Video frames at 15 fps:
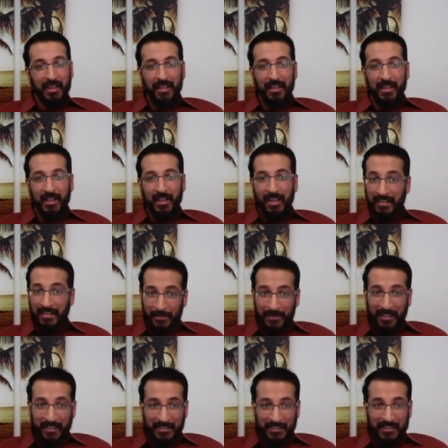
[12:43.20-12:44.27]
I ended up
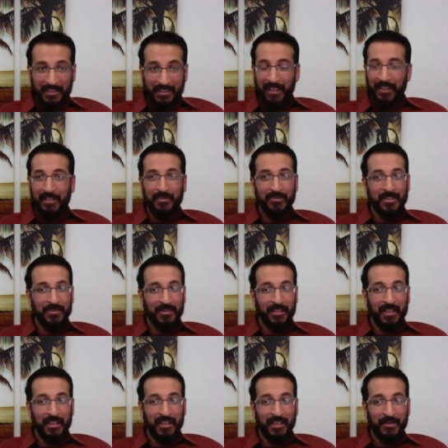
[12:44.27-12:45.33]
getting sick. I got a fever and
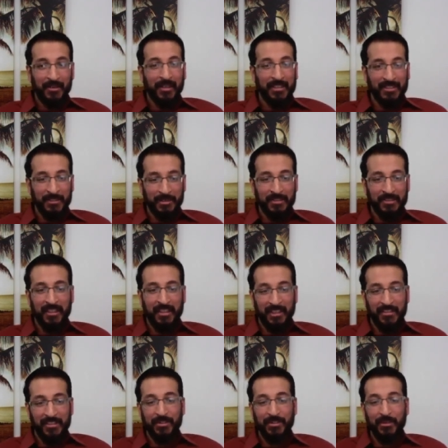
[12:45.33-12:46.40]
I got a runny nose and I got a
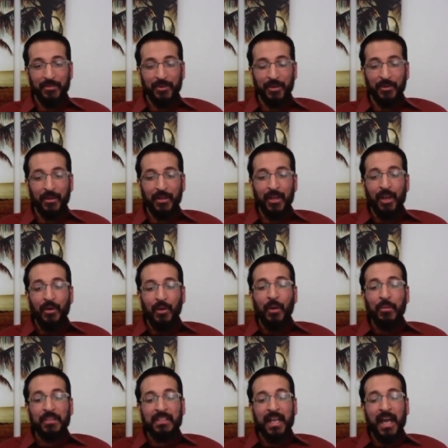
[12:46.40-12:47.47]
sore throat. What
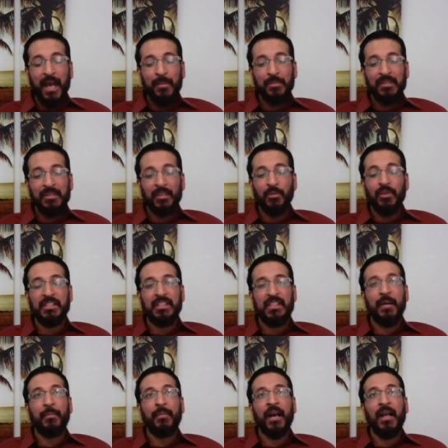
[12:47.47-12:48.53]
was happening was
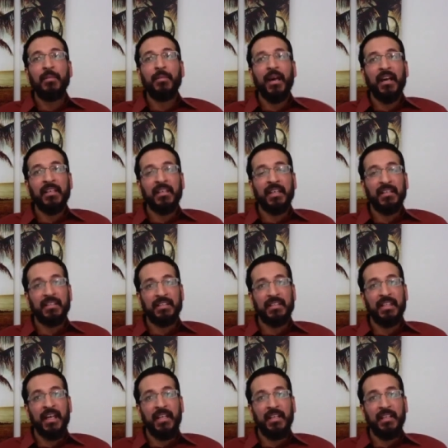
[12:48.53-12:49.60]
that my body had
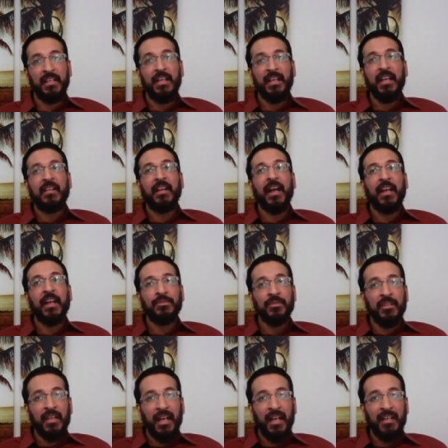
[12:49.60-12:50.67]
decided that I do
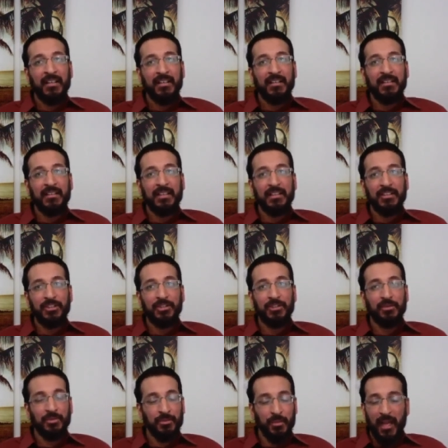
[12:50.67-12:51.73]
not need
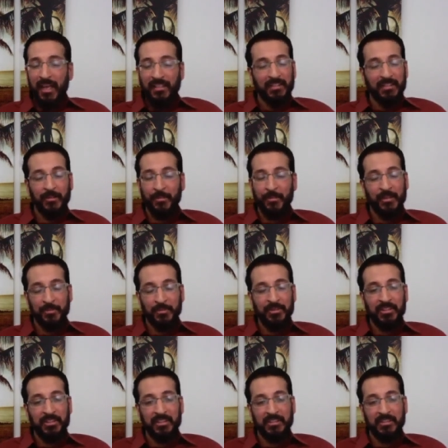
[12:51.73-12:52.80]
to activate my immune
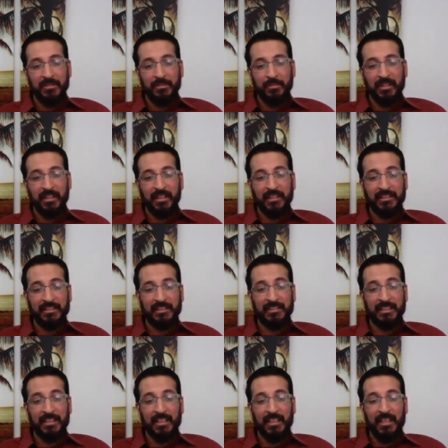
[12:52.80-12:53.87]
system, because
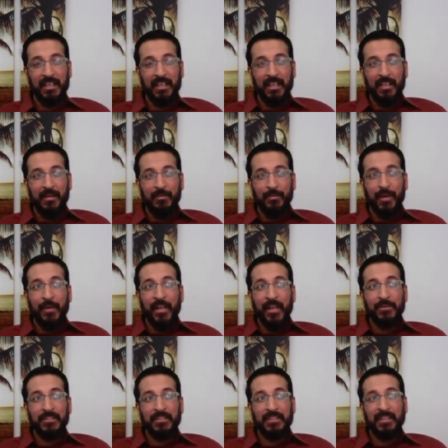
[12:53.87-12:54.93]
my body
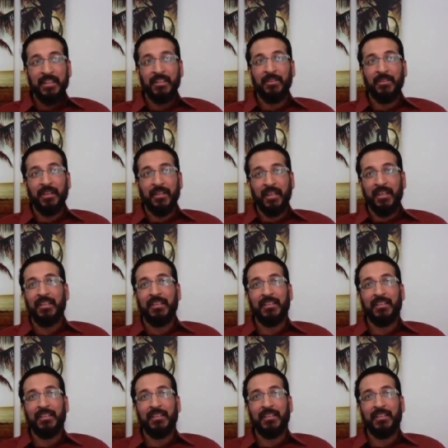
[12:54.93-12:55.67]
was thinking, okay,